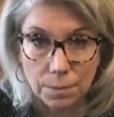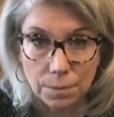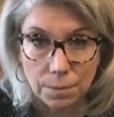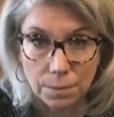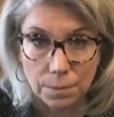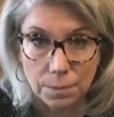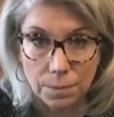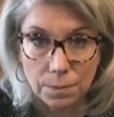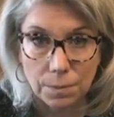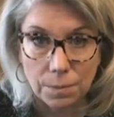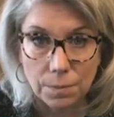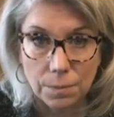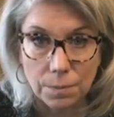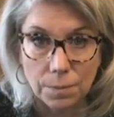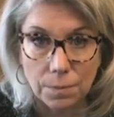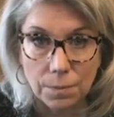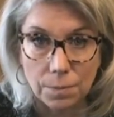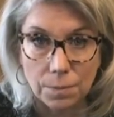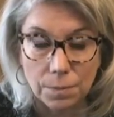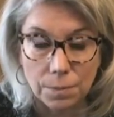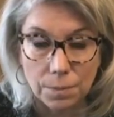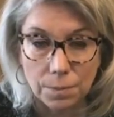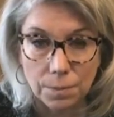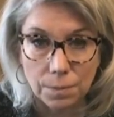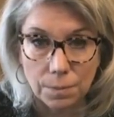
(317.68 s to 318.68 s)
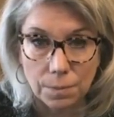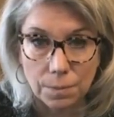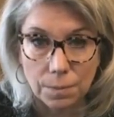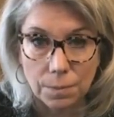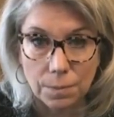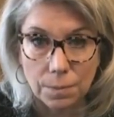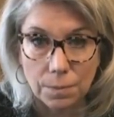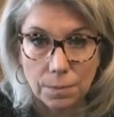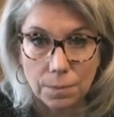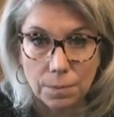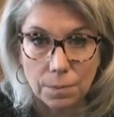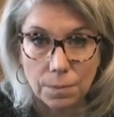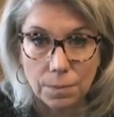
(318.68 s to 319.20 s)

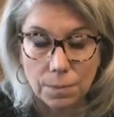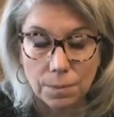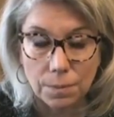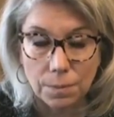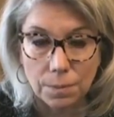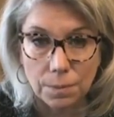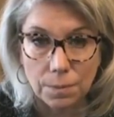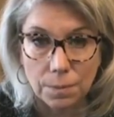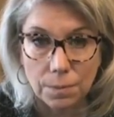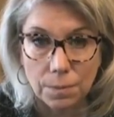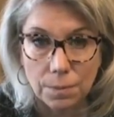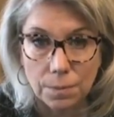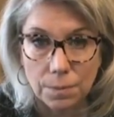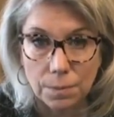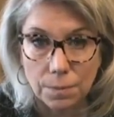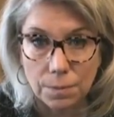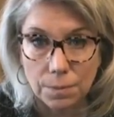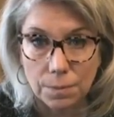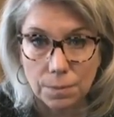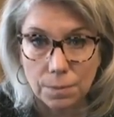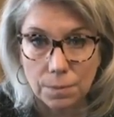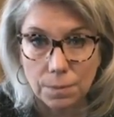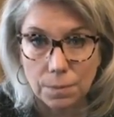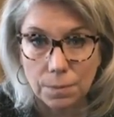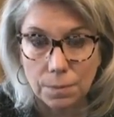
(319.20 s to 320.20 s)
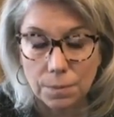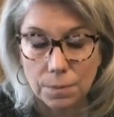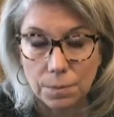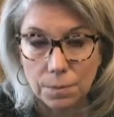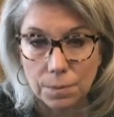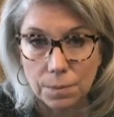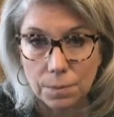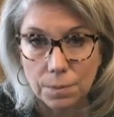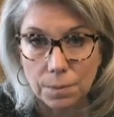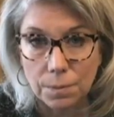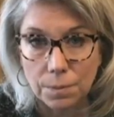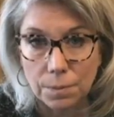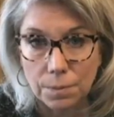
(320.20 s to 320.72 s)

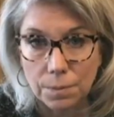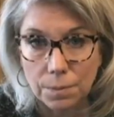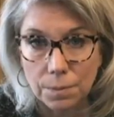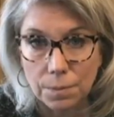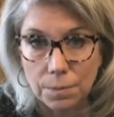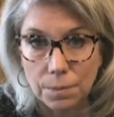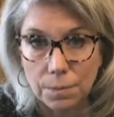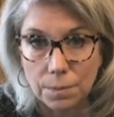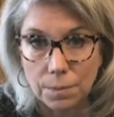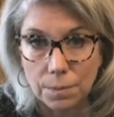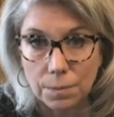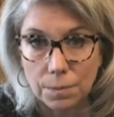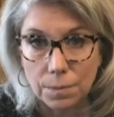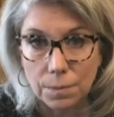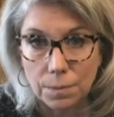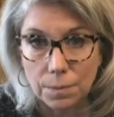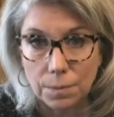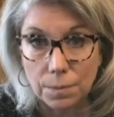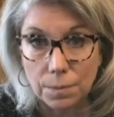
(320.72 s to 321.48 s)
[no speech]